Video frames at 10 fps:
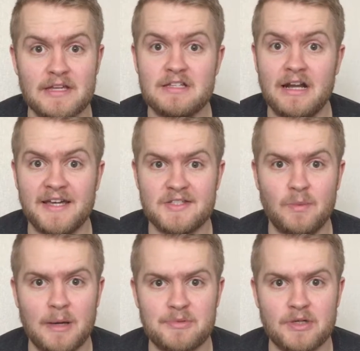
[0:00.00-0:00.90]
like this, clicks to
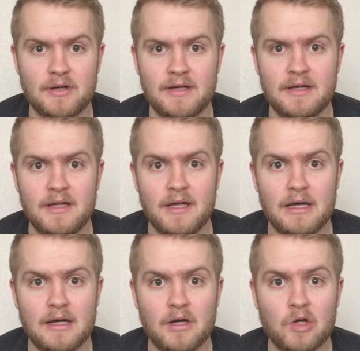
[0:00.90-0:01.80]
website,
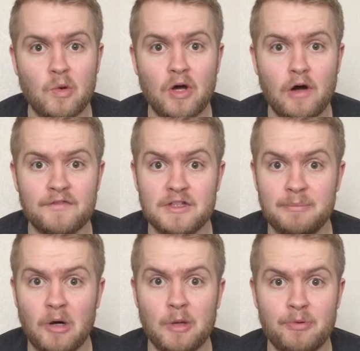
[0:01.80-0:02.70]
quite often the
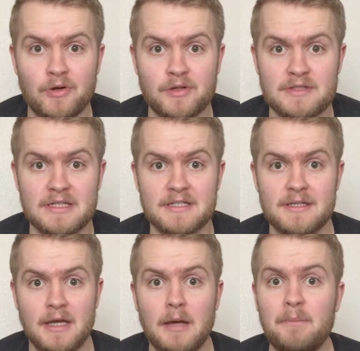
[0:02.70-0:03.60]
byproduct is
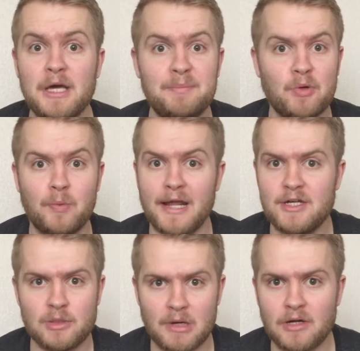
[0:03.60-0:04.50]
people will
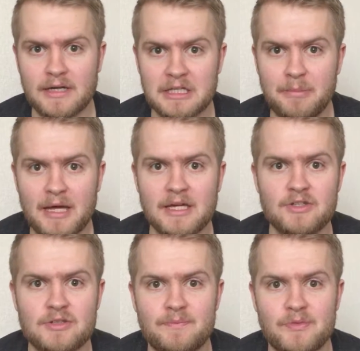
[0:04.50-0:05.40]
end up liking your
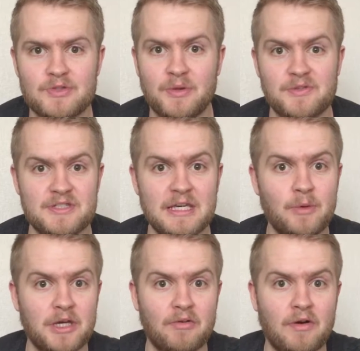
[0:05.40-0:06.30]
page. So they'll see
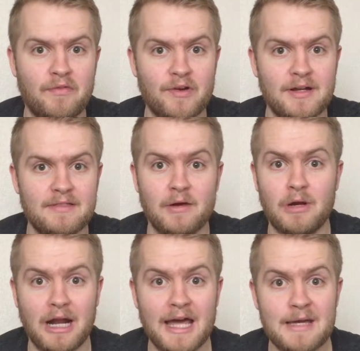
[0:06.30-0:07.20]
what you're offering, they'll
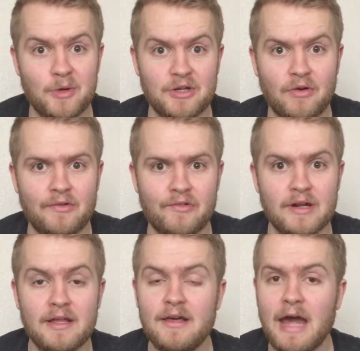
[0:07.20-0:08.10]
claim what you're
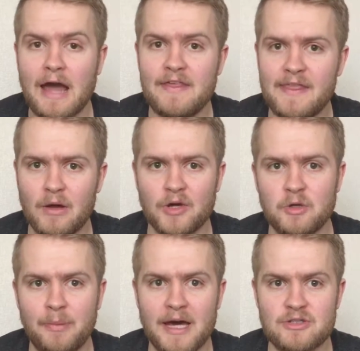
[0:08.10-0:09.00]
offering, and then they'll like
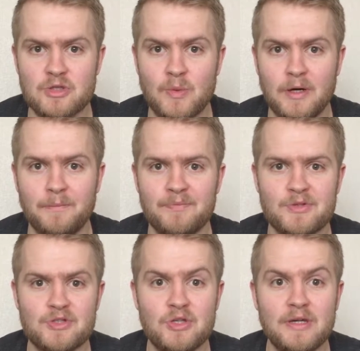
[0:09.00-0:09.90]
your page as well.
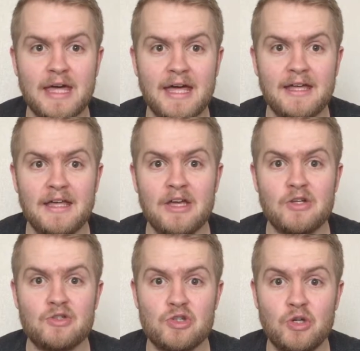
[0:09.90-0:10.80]
So you get
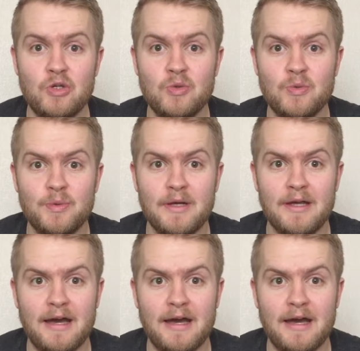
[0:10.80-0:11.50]
two